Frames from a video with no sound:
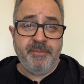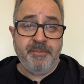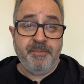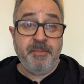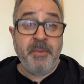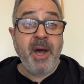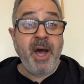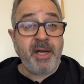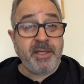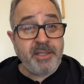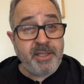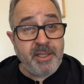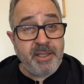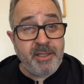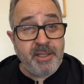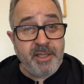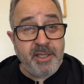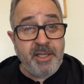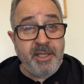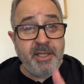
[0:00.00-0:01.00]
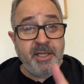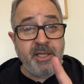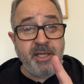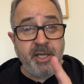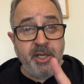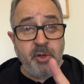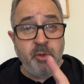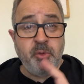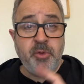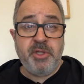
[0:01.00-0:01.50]
But
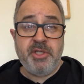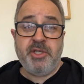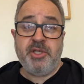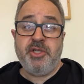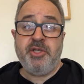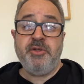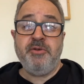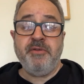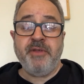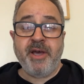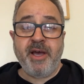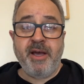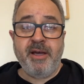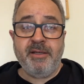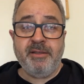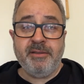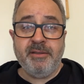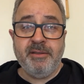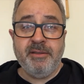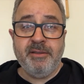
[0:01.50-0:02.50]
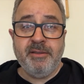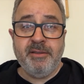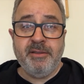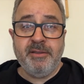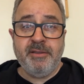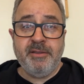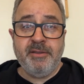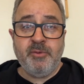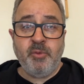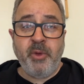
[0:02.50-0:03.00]
in order to do that,
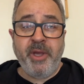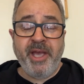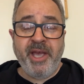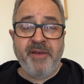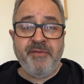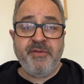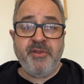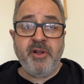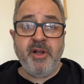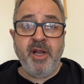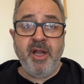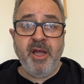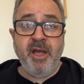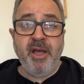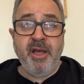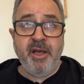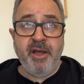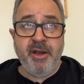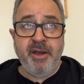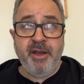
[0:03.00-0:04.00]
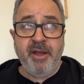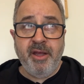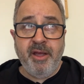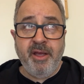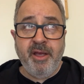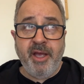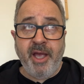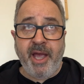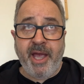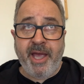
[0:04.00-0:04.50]
we have to learn
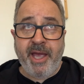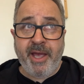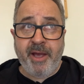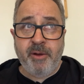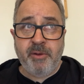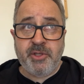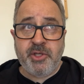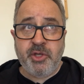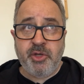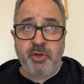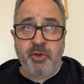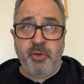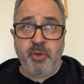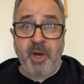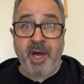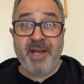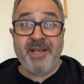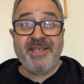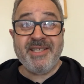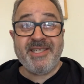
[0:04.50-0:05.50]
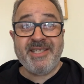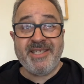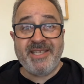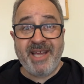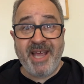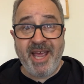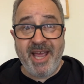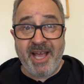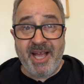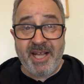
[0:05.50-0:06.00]
how to
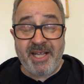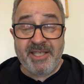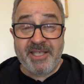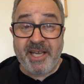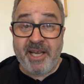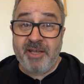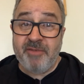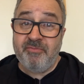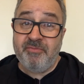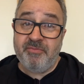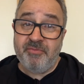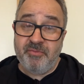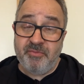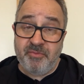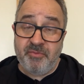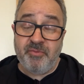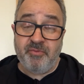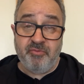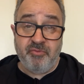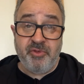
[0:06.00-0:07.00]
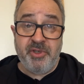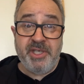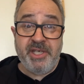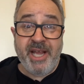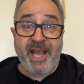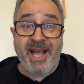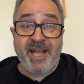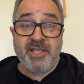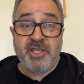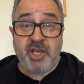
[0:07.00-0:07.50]
understand and really
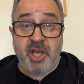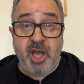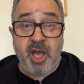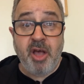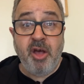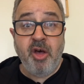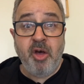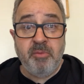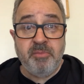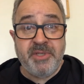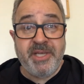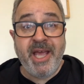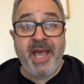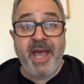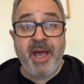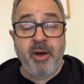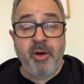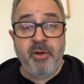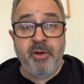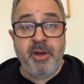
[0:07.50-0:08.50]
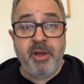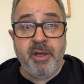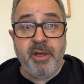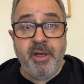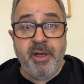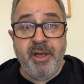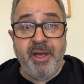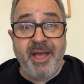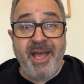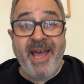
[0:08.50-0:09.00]
how to calm down
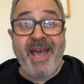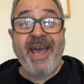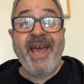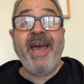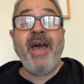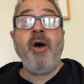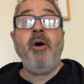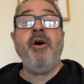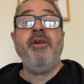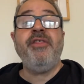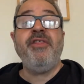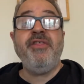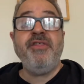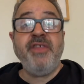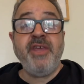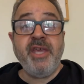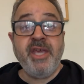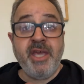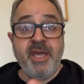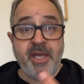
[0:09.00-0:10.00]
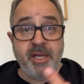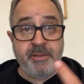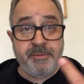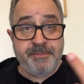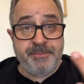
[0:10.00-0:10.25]
our thinking.